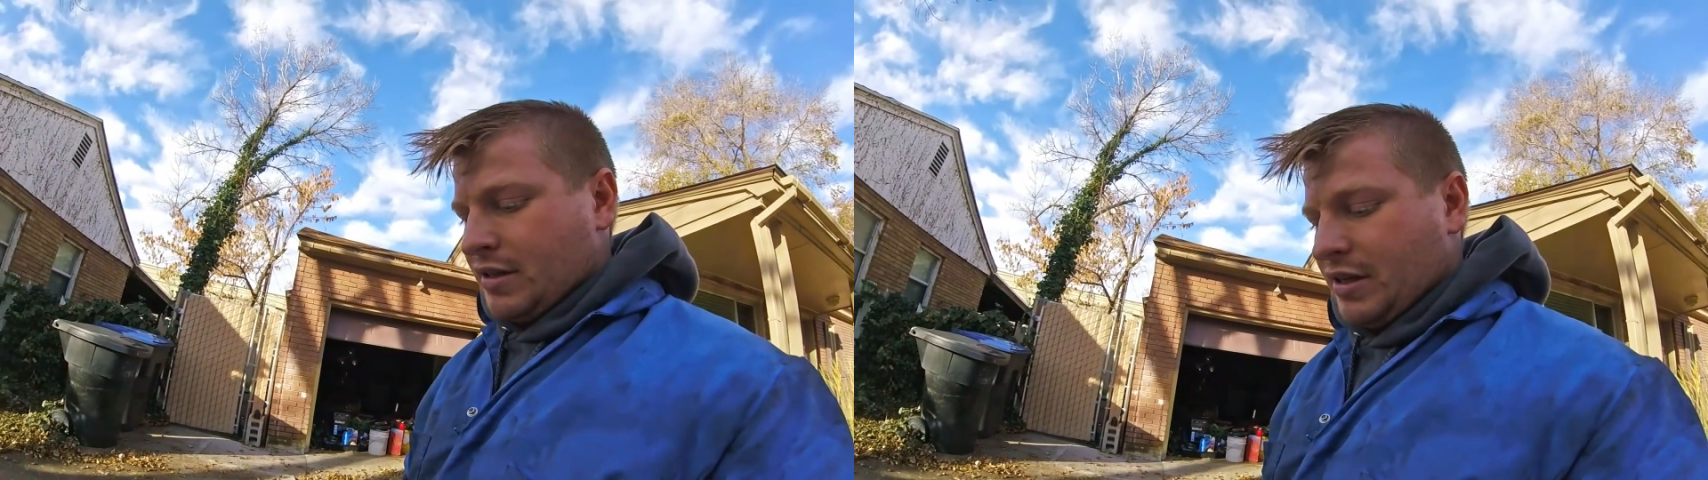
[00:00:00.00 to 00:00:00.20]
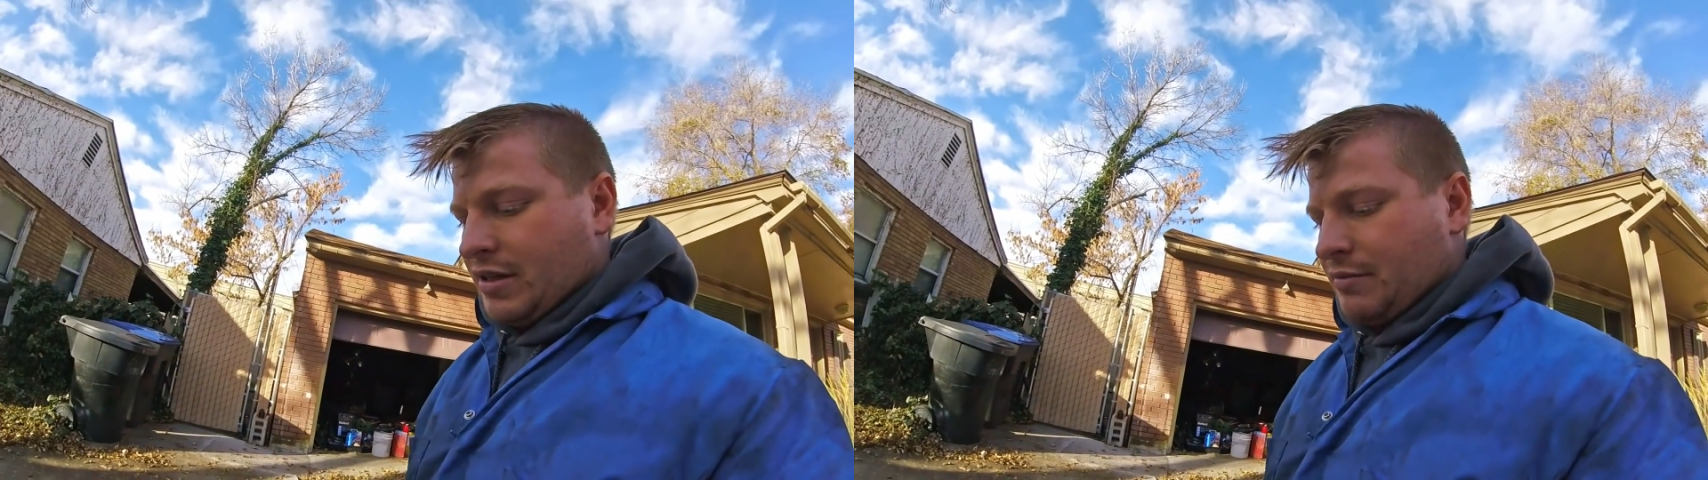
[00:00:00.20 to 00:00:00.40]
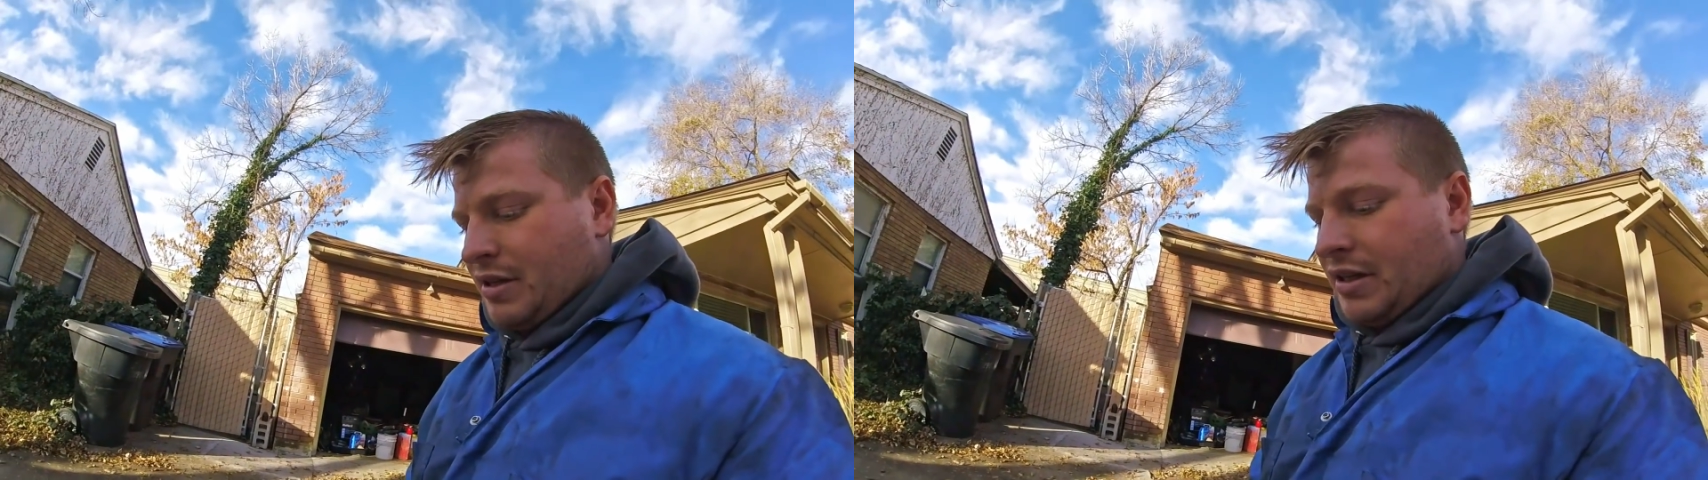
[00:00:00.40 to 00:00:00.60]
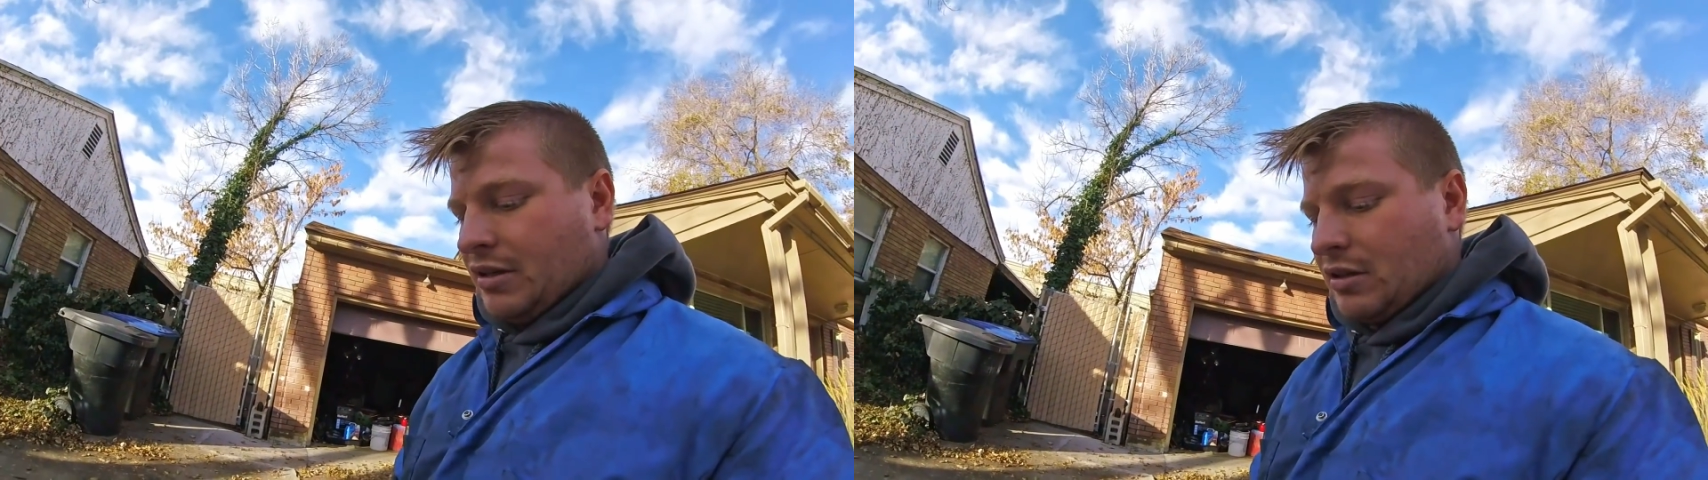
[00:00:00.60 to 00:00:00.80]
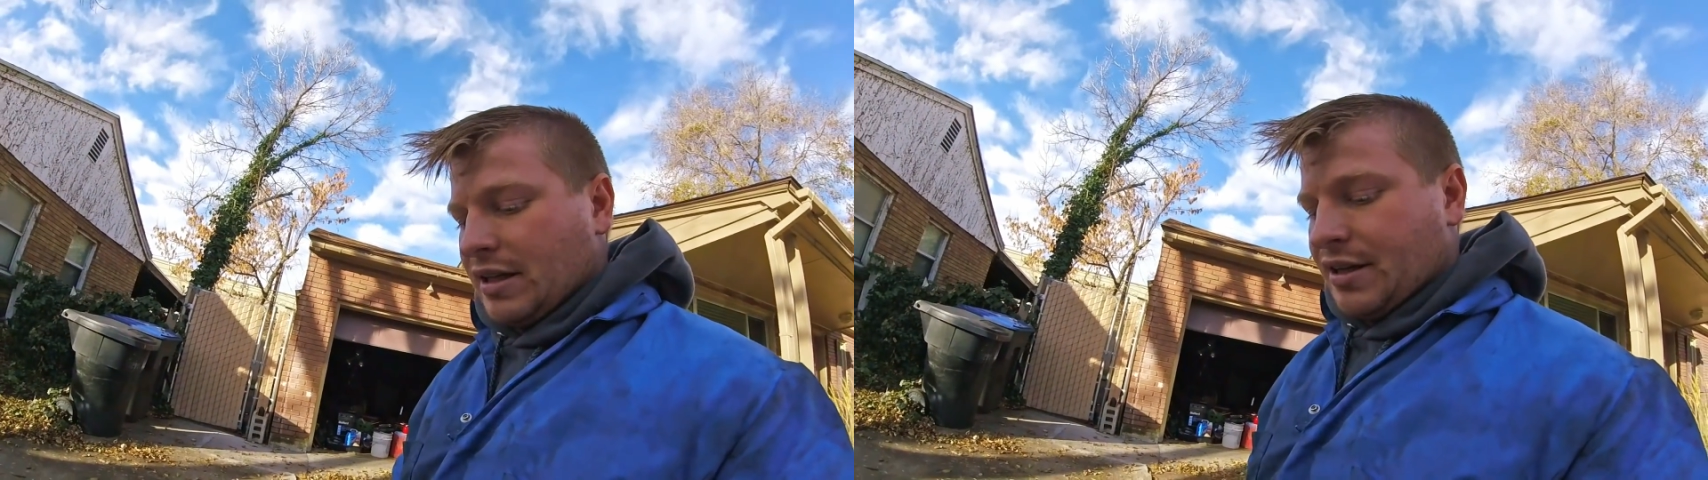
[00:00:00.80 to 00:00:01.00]
and they
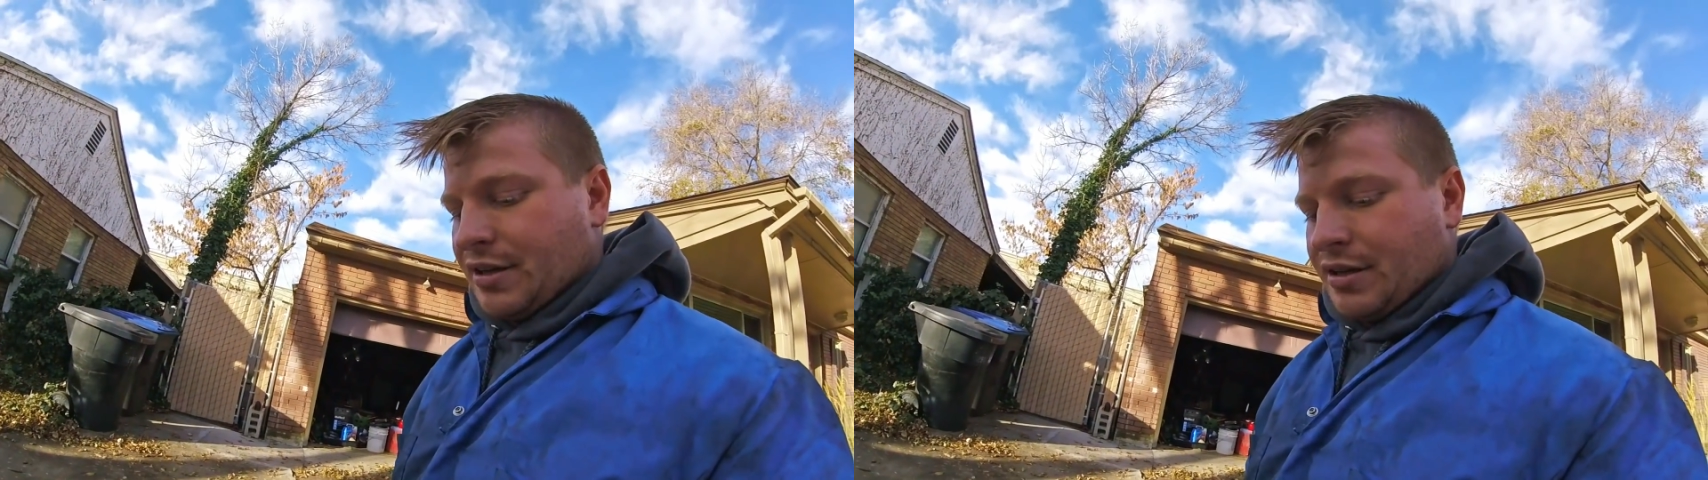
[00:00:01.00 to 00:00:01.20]
look like they're